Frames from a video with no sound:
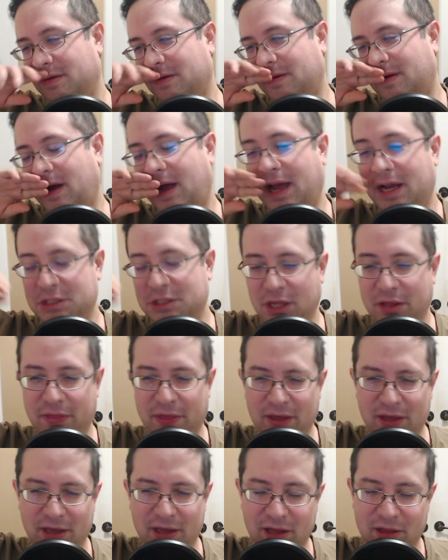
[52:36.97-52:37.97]
I actually
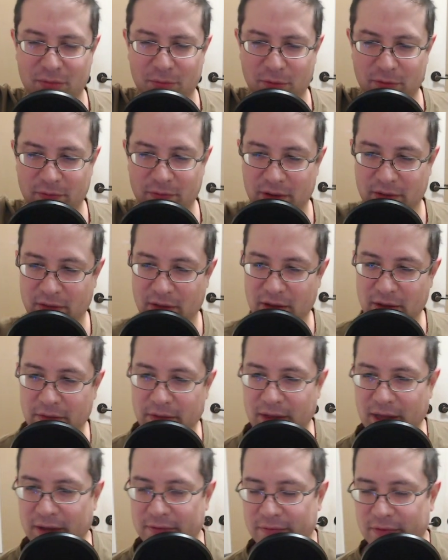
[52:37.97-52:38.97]
think it is moving
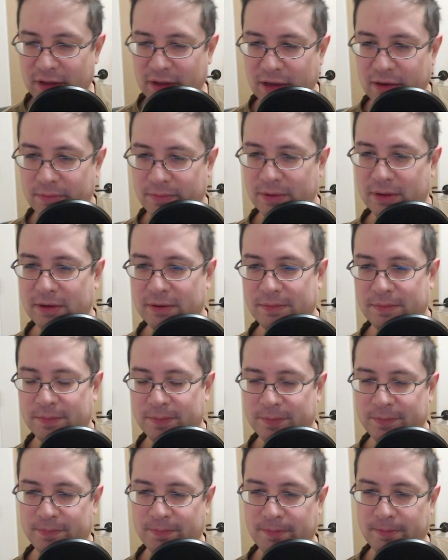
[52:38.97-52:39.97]
the f knight, but
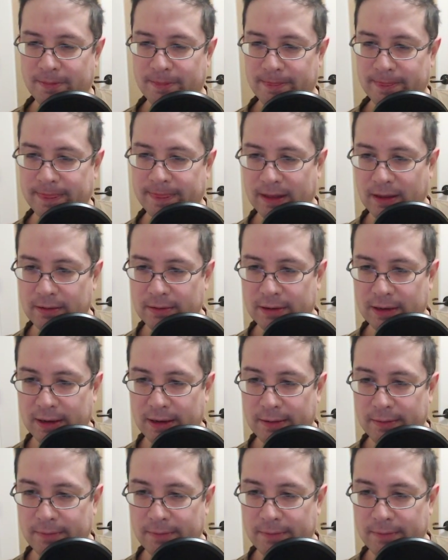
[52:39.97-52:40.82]
okay.